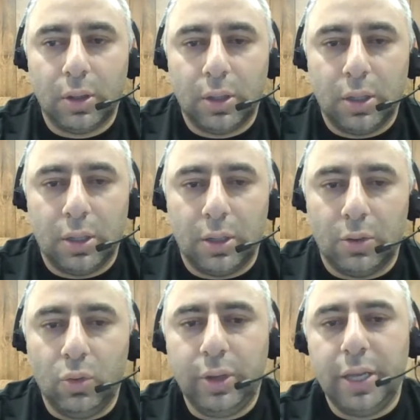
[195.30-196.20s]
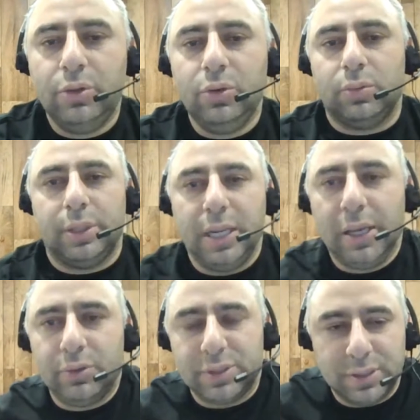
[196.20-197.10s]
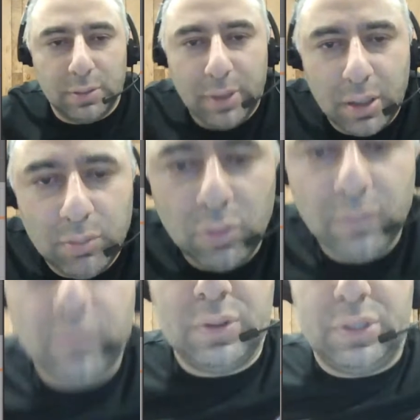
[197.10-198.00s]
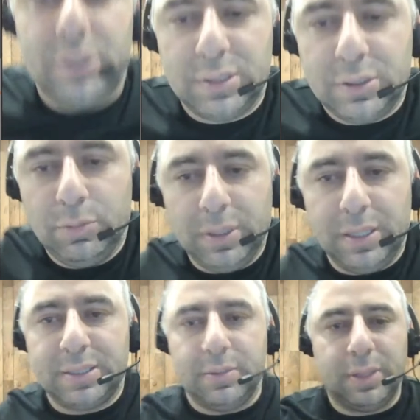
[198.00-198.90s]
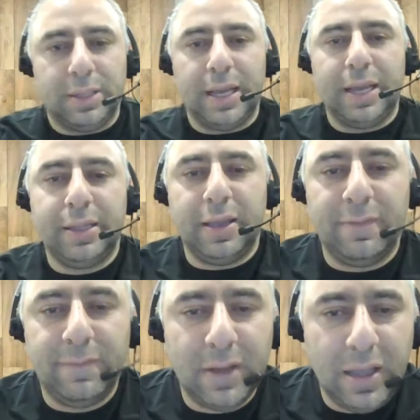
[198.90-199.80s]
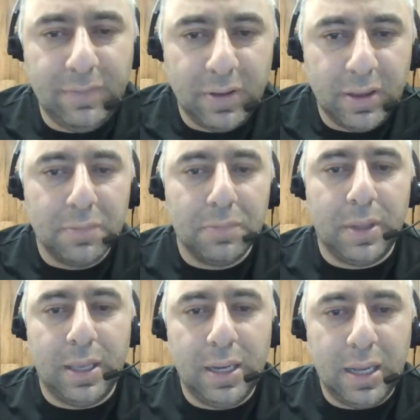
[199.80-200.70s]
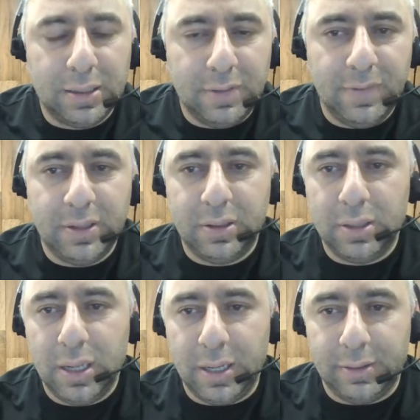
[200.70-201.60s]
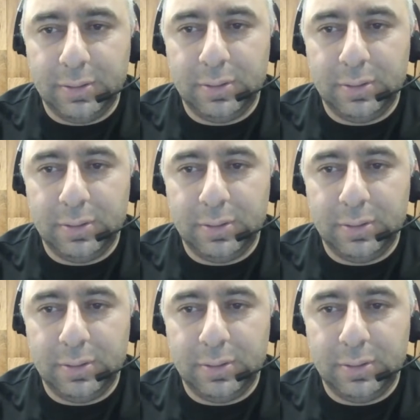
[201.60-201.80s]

Rook a2, inaccuracy. The better move was just to play simply knight f5 and activate the knight.